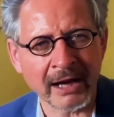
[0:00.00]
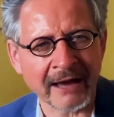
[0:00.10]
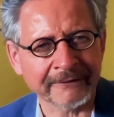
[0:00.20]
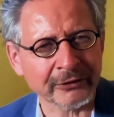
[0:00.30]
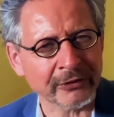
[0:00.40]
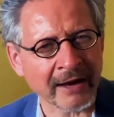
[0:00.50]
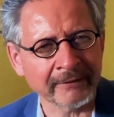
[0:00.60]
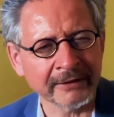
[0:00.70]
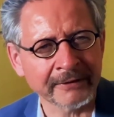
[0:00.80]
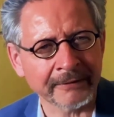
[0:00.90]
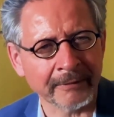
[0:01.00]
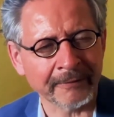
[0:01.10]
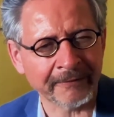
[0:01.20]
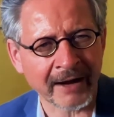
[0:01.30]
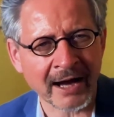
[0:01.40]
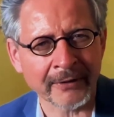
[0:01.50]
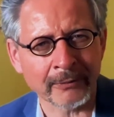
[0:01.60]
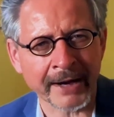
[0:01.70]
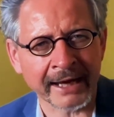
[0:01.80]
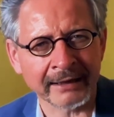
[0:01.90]
have traveled from far
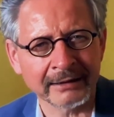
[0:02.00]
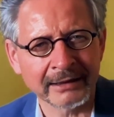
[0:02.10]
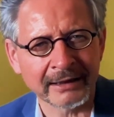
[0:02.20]
away,